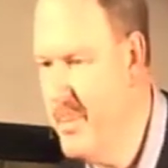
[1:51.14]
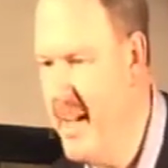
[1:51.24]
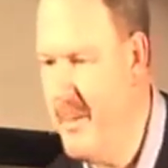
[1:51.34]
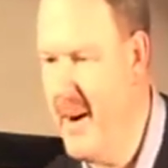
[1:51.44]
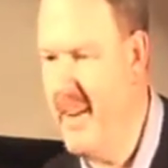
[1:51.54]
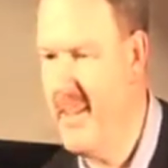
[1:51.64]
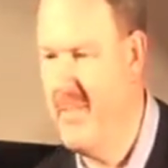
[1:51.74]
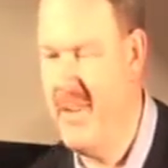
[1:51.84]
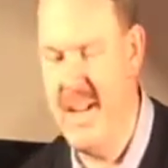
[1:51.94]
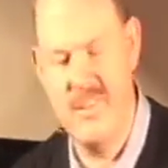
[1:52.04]
by an American
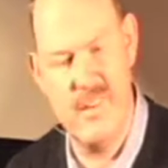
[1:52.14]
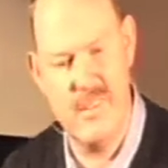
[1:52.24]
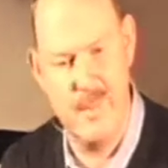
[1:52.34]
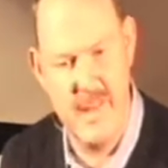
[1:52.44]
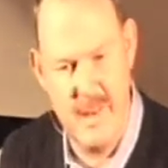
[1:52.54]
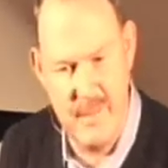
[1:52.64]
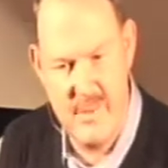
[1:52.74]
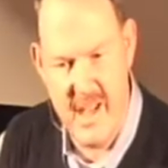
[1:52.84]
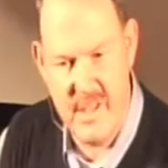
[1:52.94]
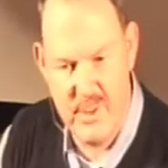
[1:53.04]
evangelist by the name of
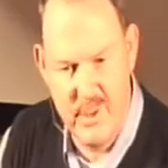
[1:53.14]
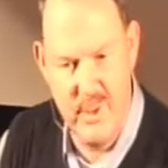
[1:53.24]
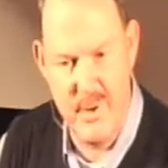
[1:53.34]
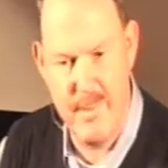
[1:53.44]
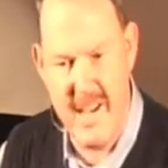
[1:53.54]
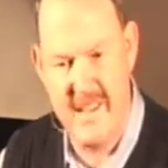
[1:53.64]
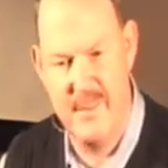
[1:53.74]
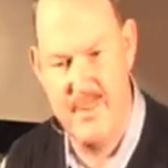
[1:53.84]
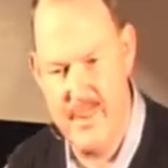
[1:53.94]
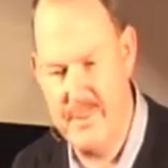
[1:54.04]
Jack Shuler back in
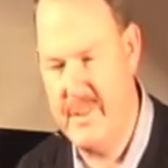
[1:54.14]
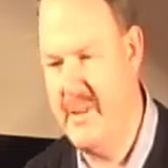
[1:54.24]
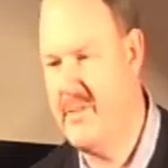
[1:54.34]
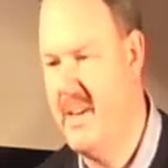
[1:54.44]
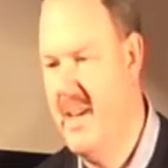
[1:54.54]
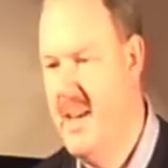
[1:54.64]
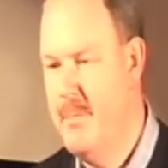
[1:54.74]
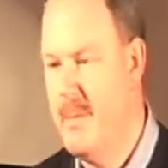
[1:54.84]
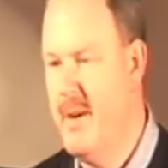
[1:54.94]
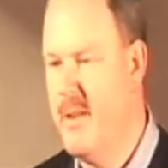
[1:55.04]
the 50s.
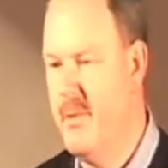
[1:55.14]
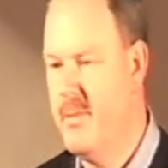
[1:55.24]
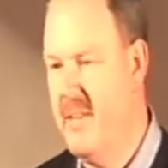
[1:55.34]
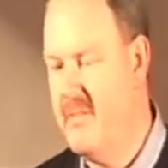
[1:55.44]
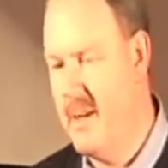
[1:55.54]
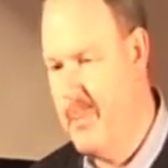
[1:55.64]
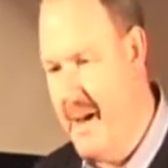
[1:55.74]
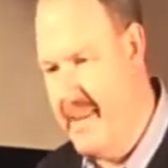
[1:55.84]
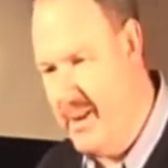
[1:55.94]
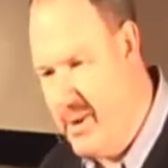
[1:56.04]
My mother was saved in a
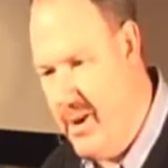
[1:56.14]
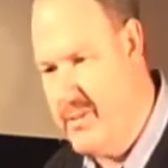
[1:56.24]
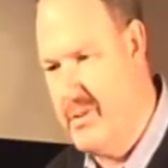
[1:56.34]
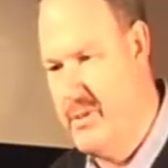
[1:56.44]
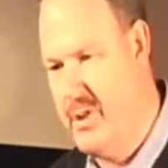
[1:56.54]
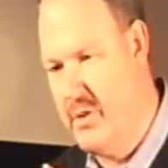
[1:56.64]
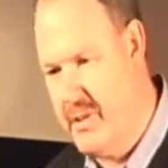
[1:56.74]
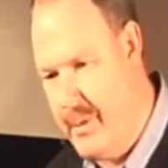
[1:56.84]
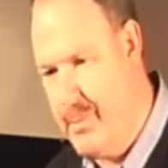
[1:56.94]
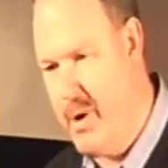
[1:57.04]
Pentecostal church
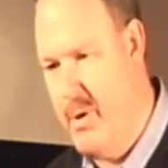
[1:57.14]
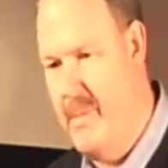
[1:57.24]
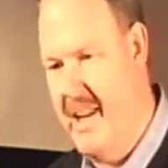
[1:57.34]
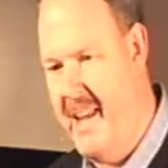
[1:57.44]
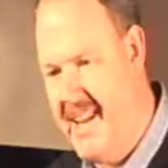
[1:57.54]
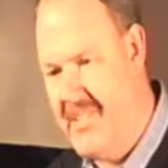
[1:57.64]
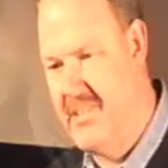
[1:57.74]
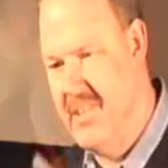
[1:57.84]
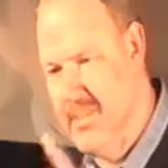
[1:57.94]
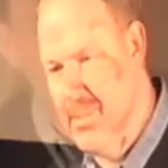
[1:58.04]
in a prayer meeting,
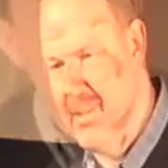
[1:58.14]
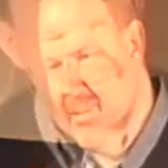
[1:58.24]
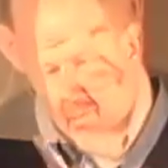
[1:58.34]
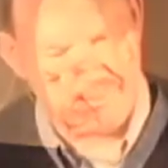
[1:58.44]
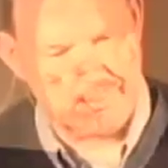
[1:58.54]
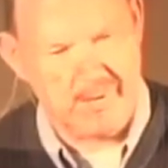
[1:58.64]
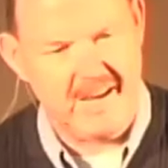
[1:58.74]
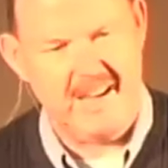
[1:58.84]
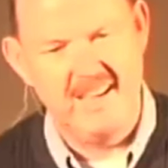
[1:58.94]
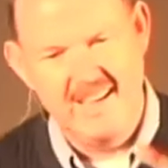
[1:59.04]
listening to believers
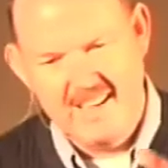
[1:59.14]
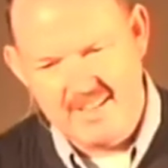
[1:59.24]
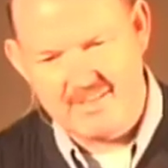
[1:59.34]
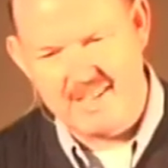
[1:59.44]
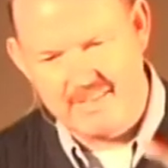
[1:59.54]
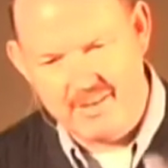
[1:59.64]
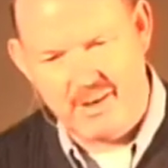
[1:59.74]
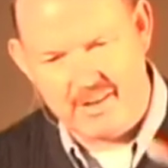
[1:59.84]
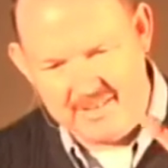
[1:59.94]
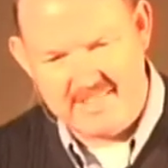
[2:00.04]
pray, and said, If
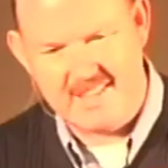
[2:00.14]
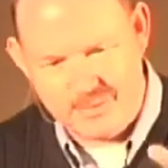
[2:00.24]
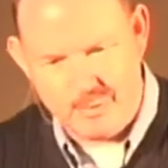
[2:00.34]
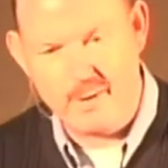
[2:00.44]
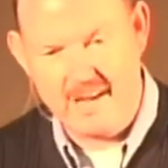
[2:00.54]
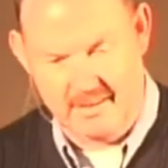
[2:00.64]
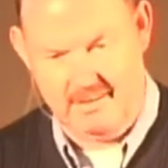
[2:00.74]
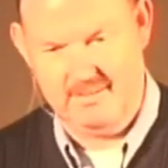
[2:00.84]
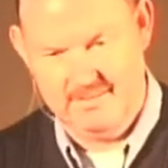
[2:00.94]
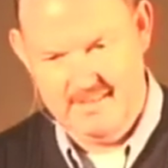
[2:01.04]
God is this
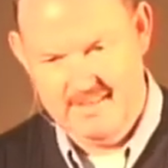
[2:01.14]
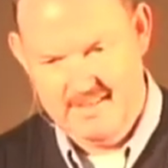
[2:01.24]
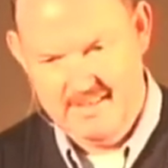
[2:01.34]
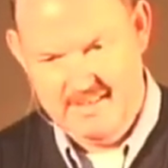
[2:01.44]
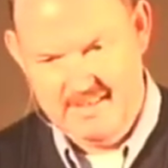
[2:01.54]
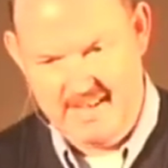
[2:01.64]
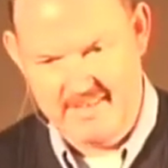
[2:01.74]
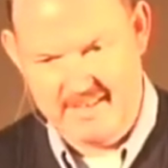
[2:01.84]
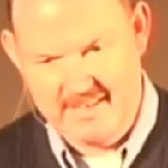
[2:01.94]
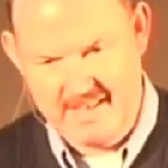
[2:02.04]
real and the